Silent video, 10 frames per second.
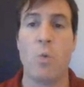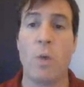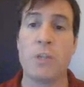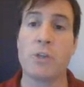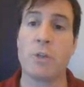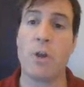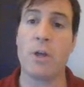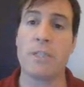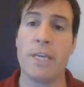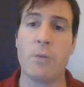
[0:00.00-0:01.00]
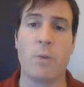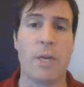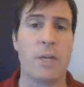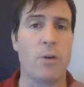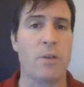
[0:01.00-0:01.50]
Once you're logged in, we're
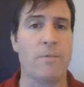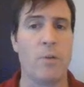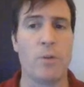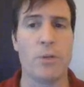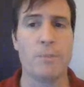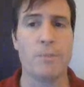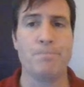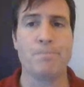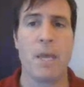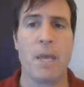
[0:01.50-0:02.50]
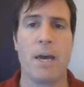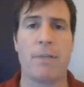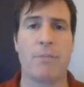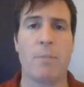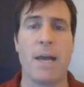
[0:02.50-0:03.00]
going to go to the folder
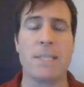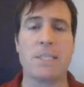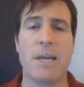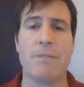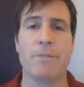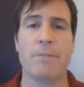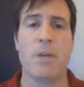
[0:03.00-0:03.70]
uh, for my stuff.